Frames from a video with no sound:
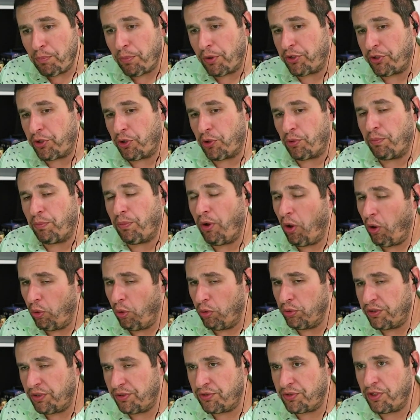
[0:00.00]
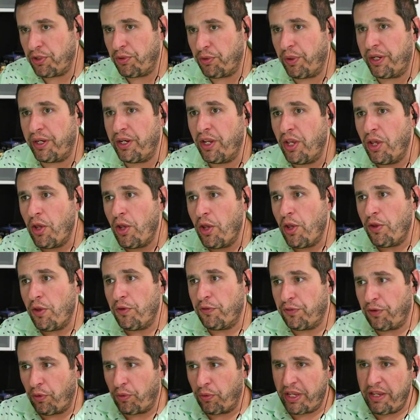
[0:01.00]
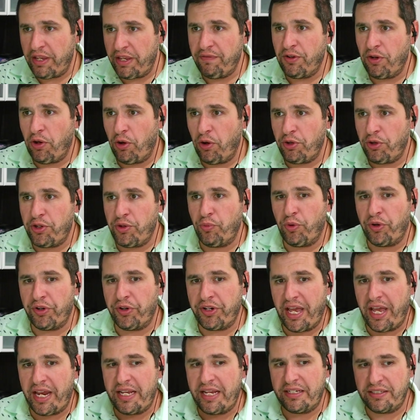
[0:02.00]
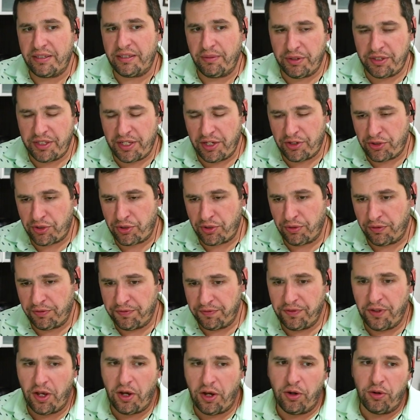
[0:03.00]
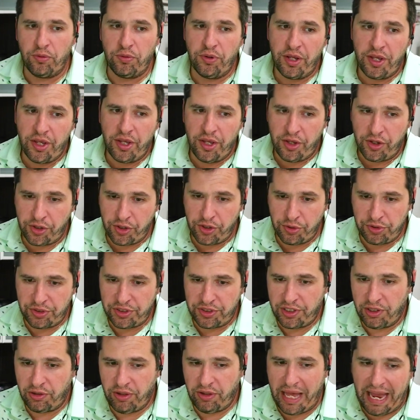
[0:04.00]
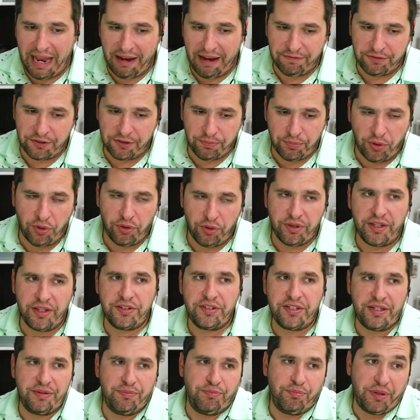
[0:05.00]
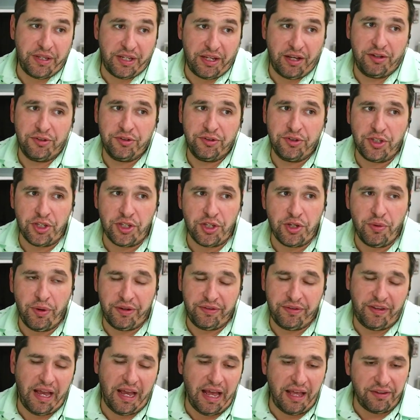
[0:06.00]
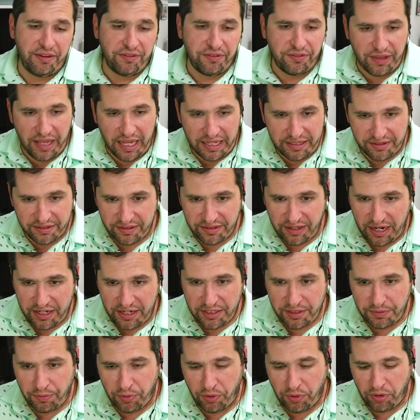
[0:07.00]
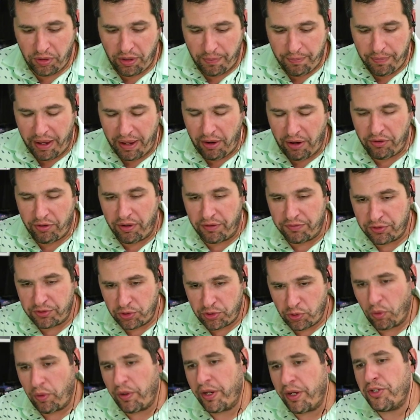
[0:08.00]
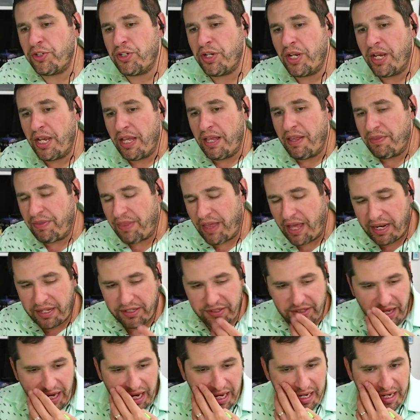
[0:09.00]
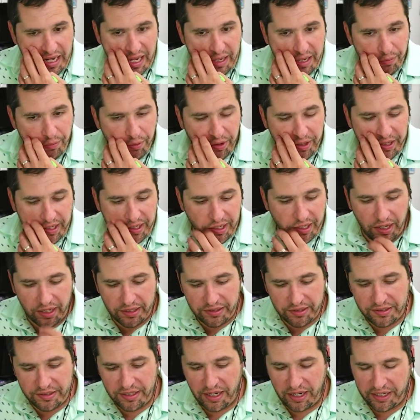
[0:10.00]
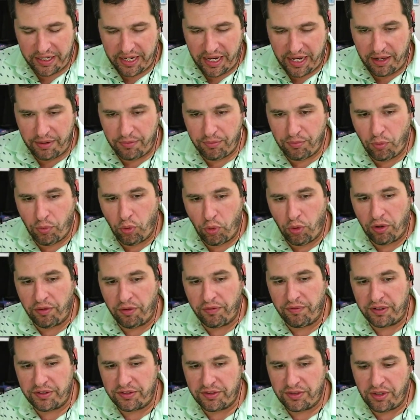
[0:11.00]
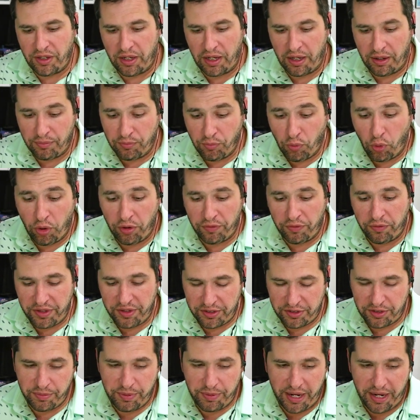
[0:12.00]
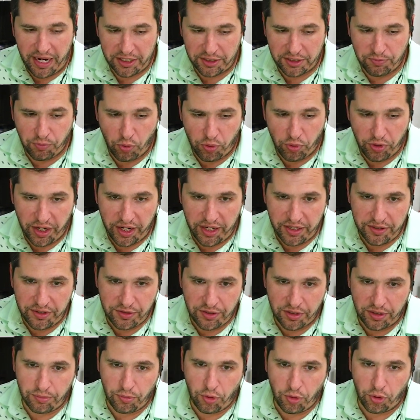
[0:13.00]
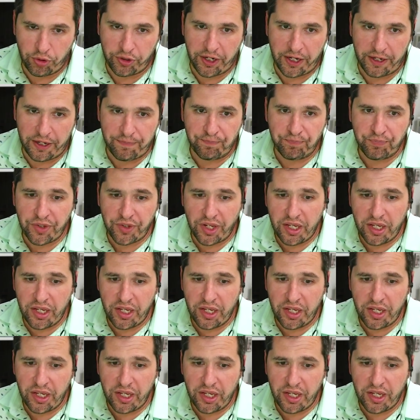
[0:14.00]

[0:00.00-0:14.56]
but you're beholden to it. So even though we're getting some additional flow, you still have to pull this. And because the U.S. has that sizable amount of storage, that is enabling, again, more of this to be exported into the market.